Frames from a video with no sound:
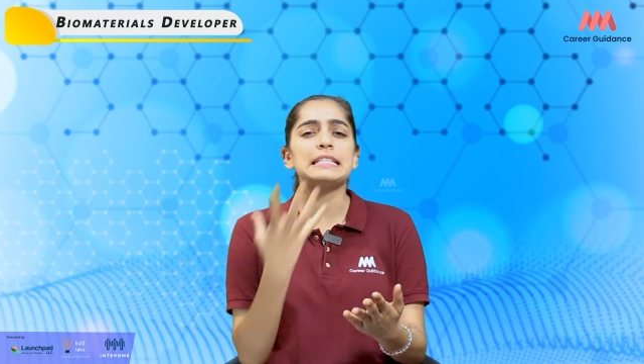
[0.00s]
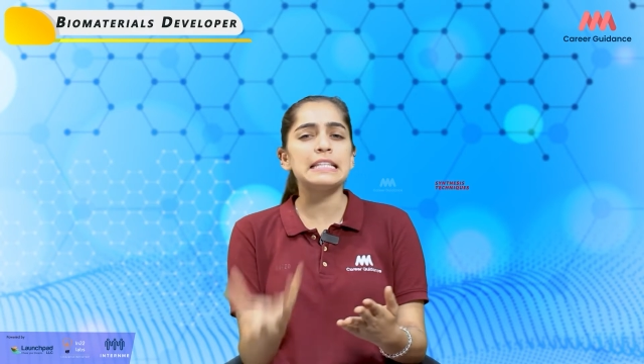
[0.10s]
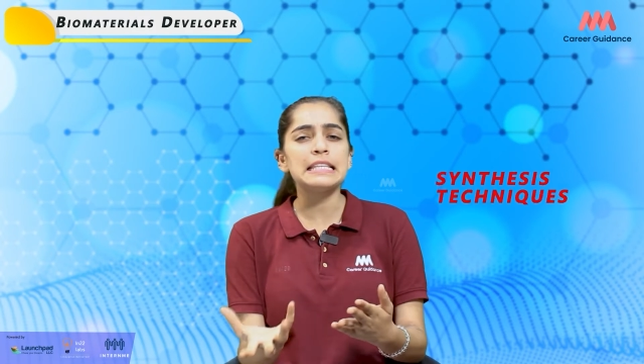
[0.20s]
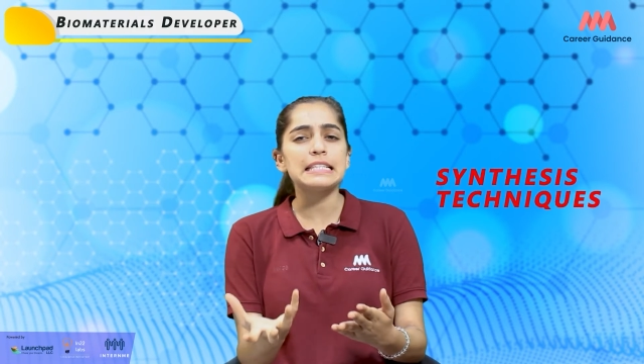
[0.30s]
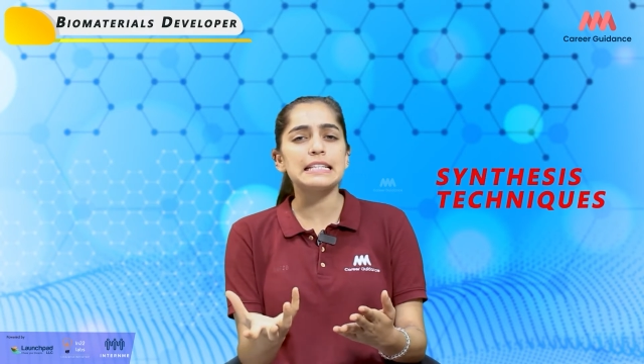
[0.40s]

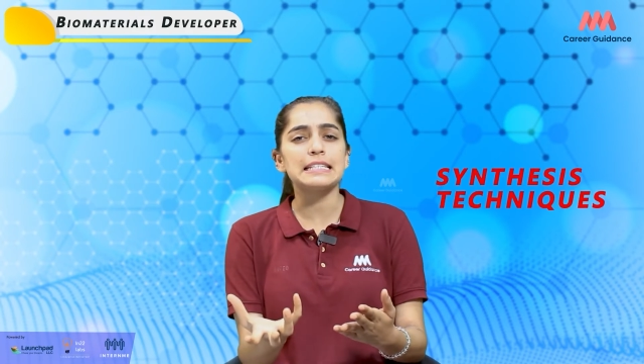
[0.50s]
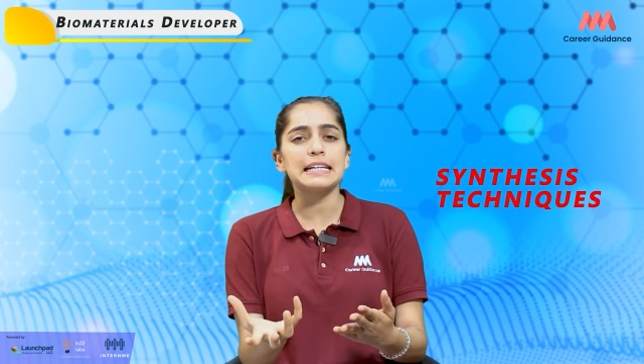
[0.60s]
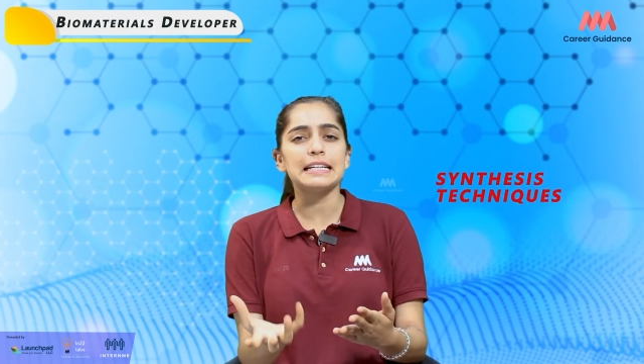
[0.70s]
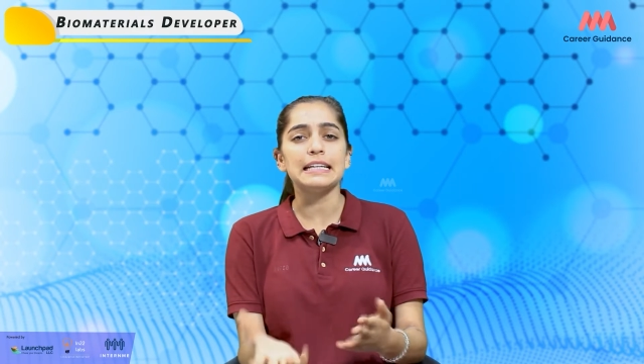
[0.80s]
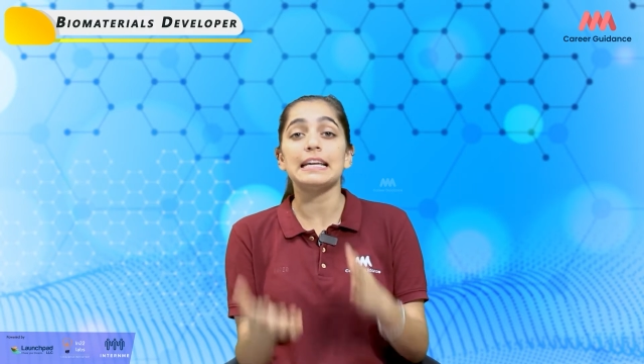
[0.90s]
synthesis
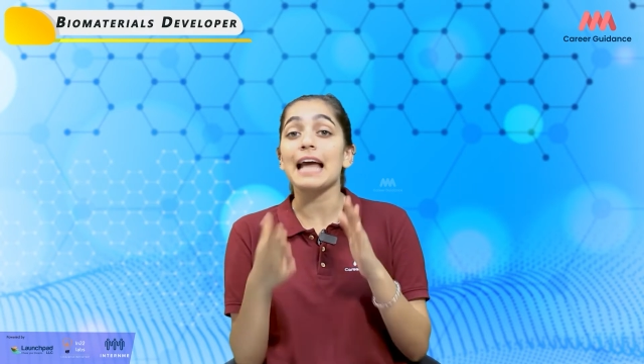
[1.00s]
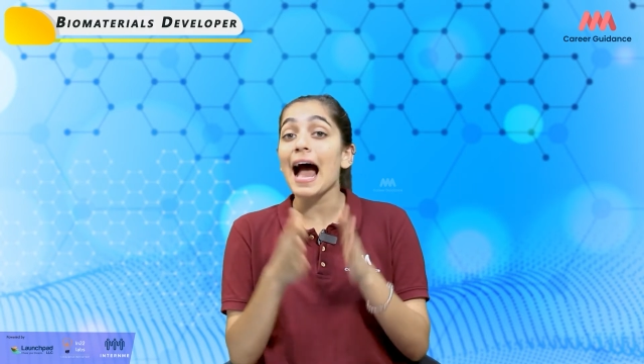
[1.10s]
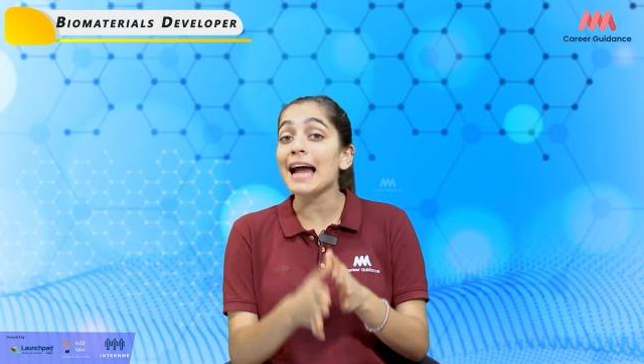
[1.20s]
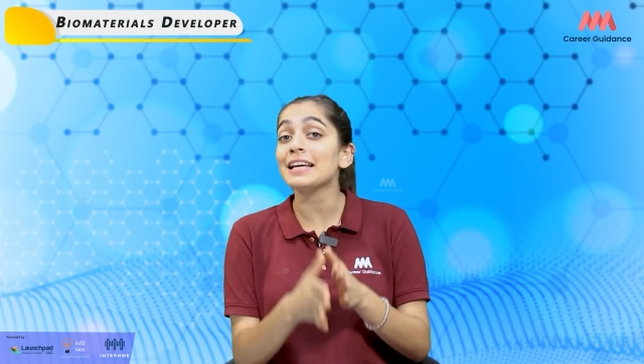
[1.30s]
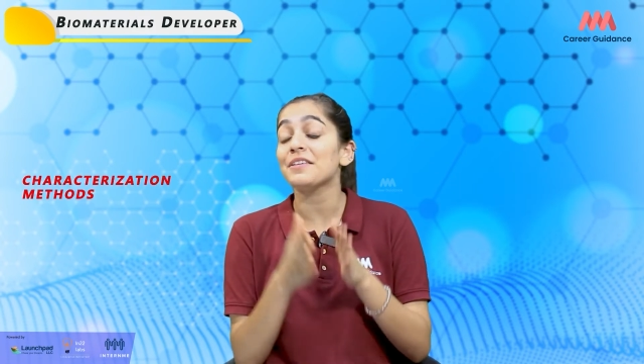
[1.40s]
technique
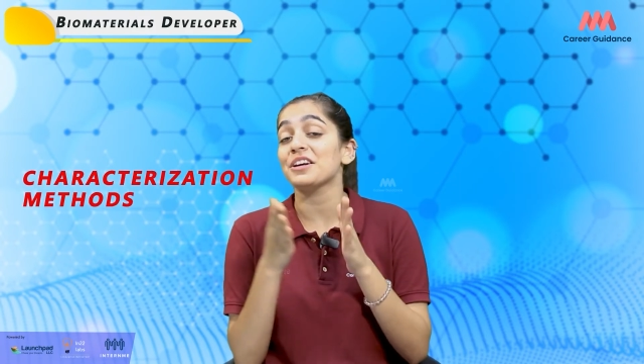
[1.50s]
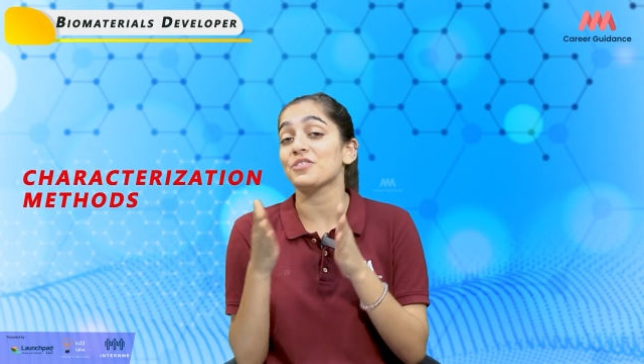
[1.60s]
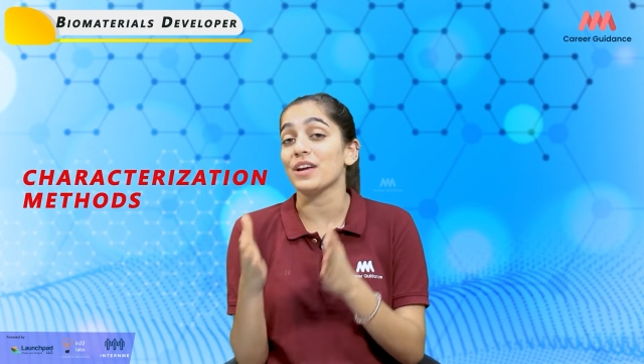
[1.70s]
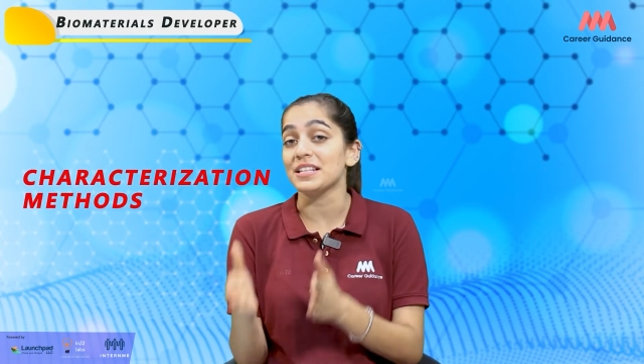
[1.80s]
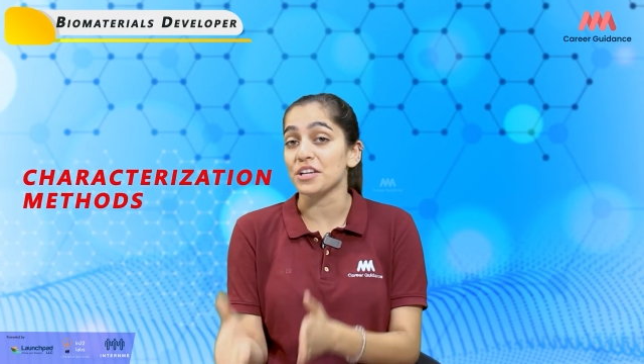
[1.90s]
and
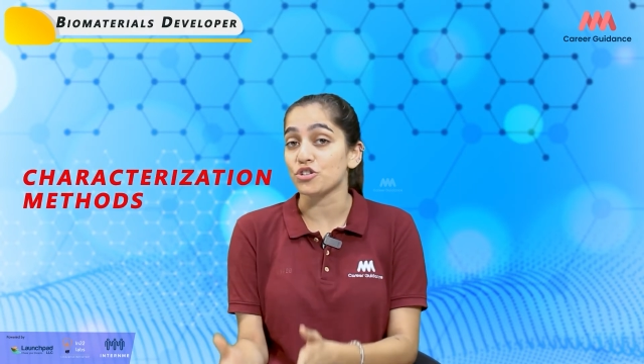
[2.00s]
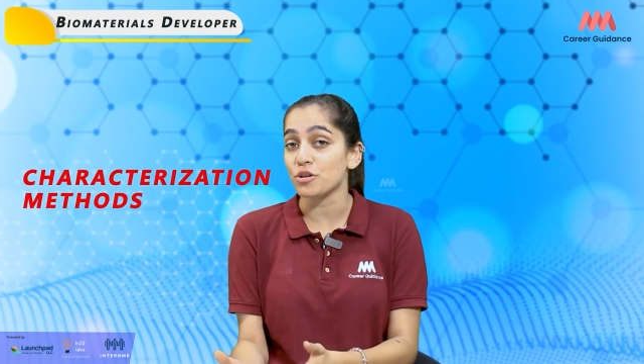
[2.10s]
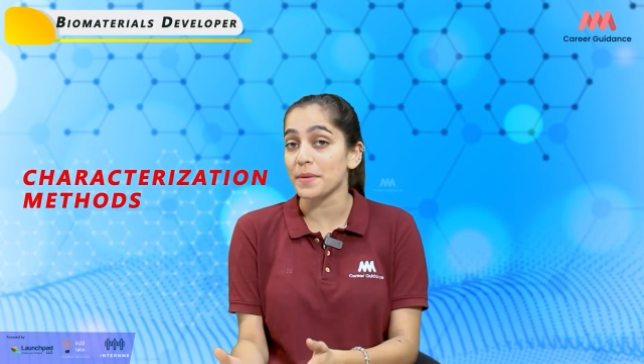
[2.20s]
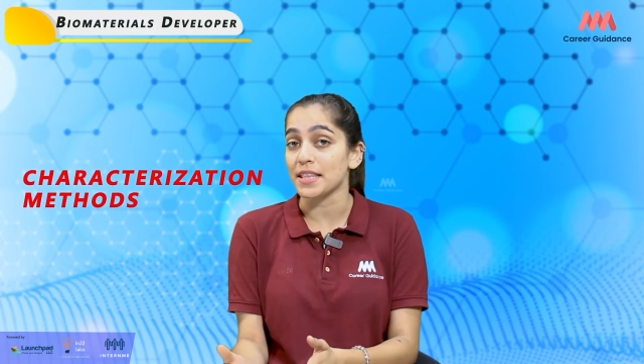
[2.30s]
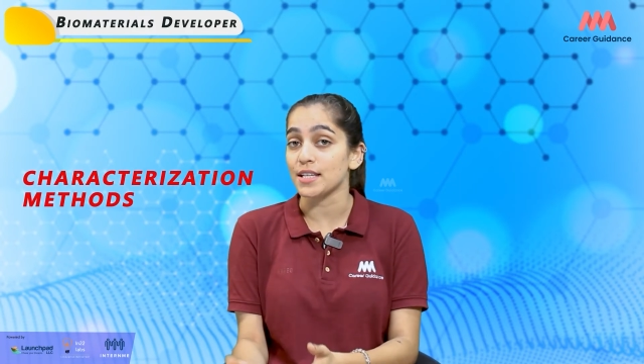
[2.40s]

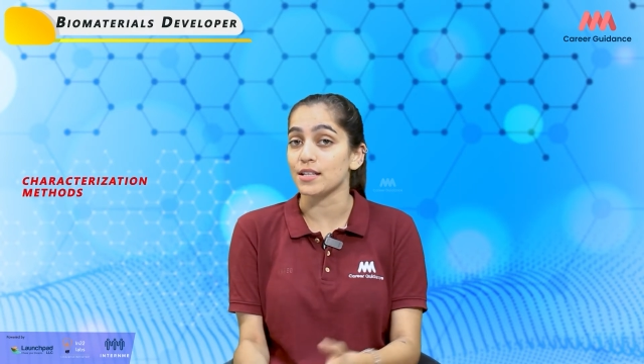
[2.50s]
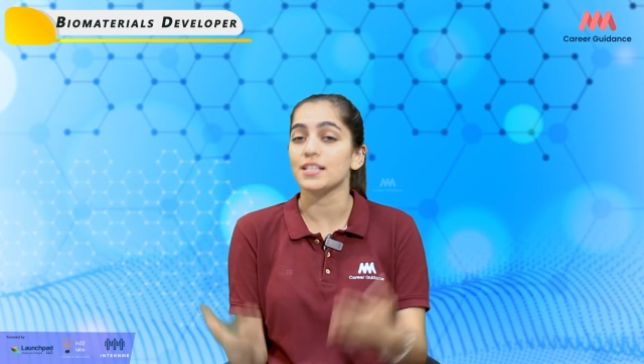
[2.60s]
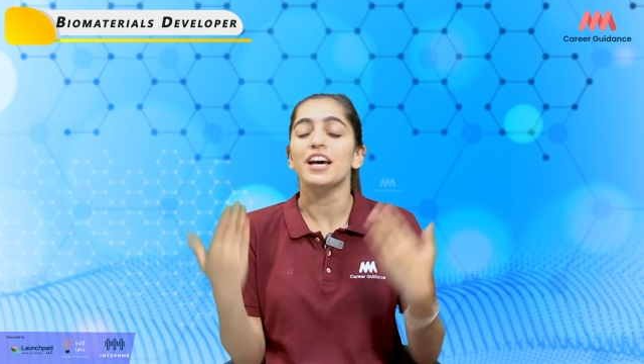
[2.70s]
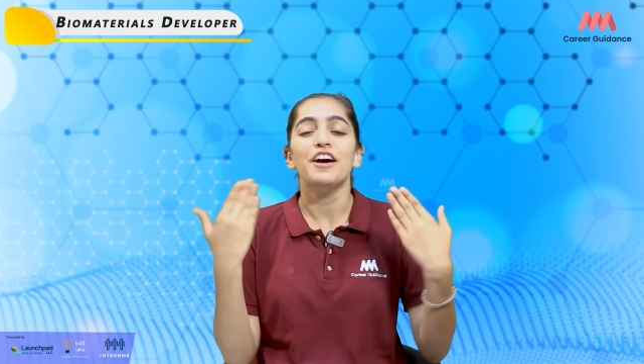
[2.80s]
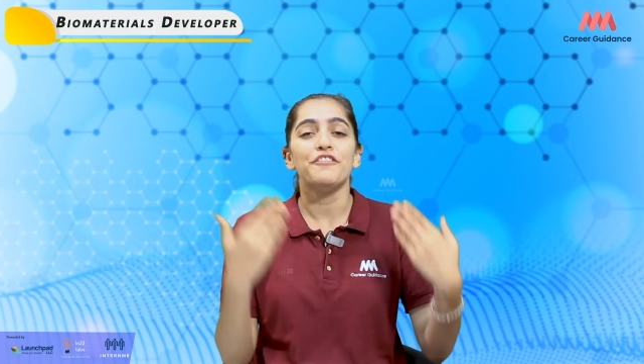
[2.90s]
characterization methods,